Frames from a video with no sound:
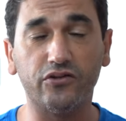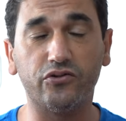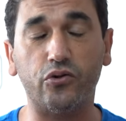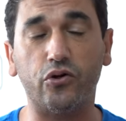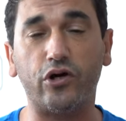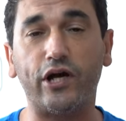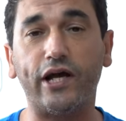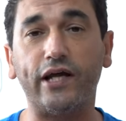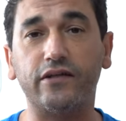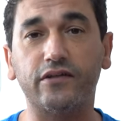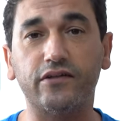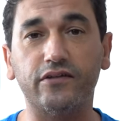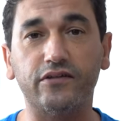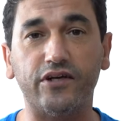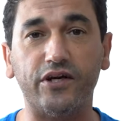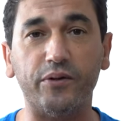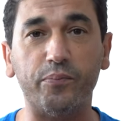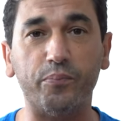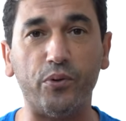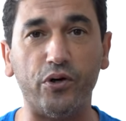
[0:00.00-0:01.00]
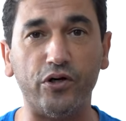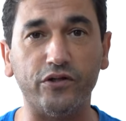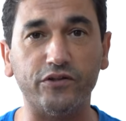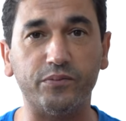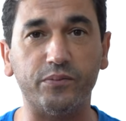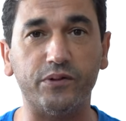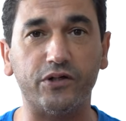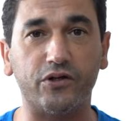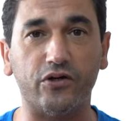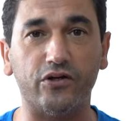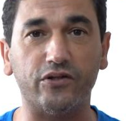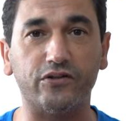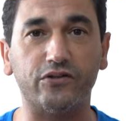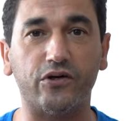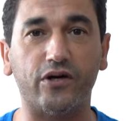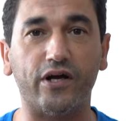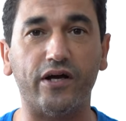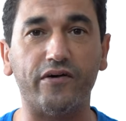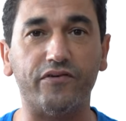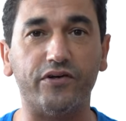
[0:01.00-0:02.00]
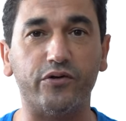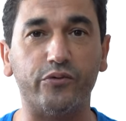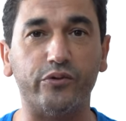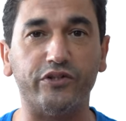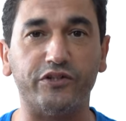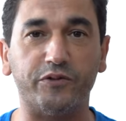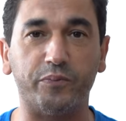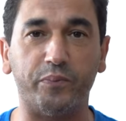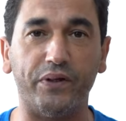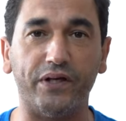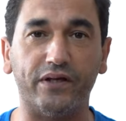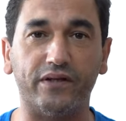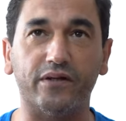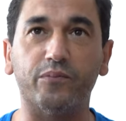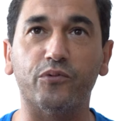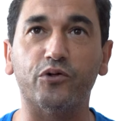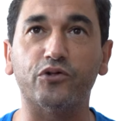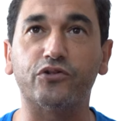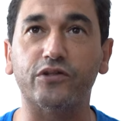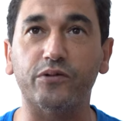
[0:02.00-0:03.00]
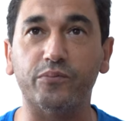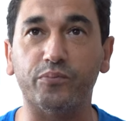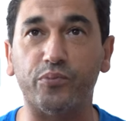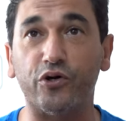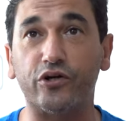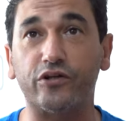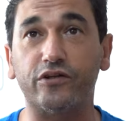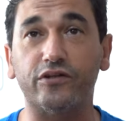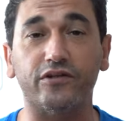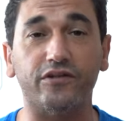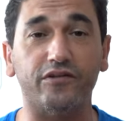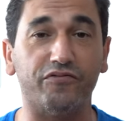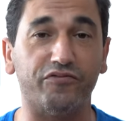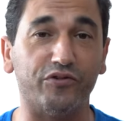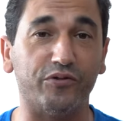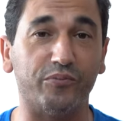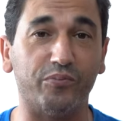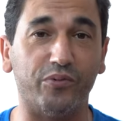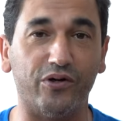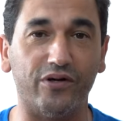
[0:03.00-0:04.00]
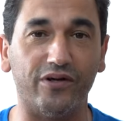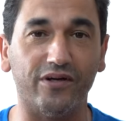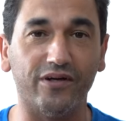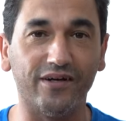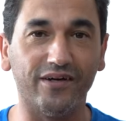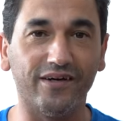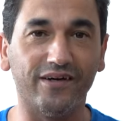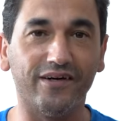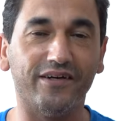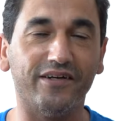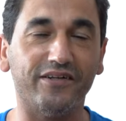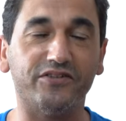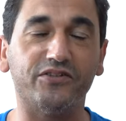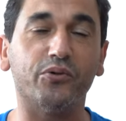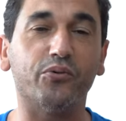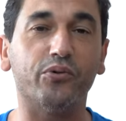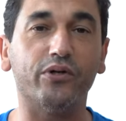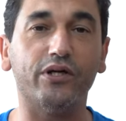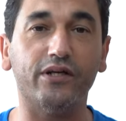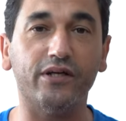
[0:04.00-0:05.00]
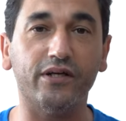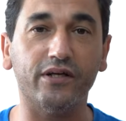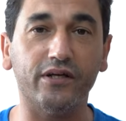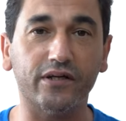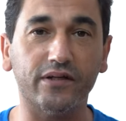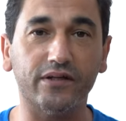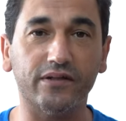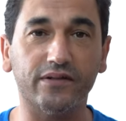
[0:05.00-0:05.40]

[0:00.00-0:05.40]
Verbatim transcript: to get the 3 points, because whatever we speak, the most important in football is the winning.